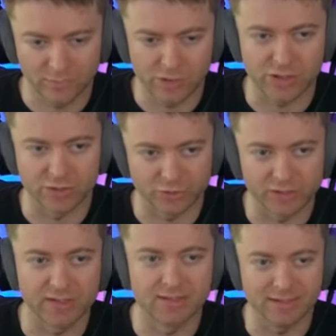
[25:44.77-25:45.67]

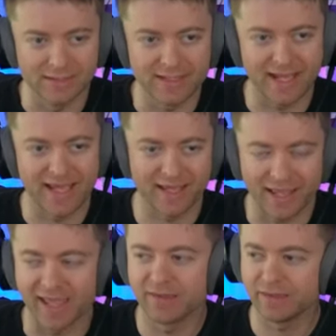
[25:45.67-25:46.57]
GG to DK
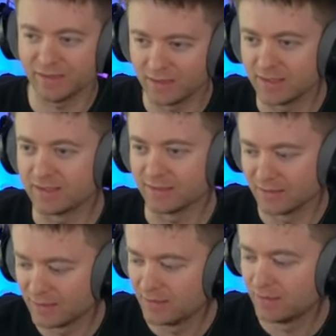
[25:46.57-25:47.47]
Anthony.
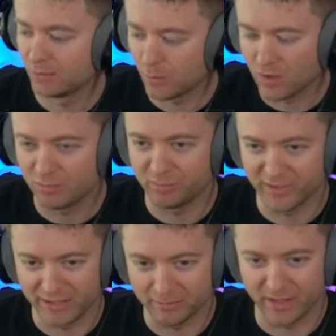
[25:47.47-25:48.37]
Well
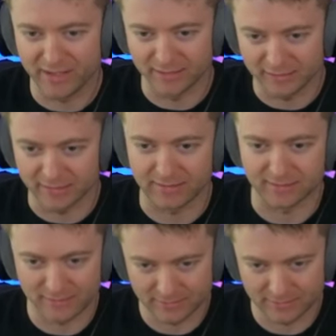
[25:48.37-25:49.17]
played, buddy.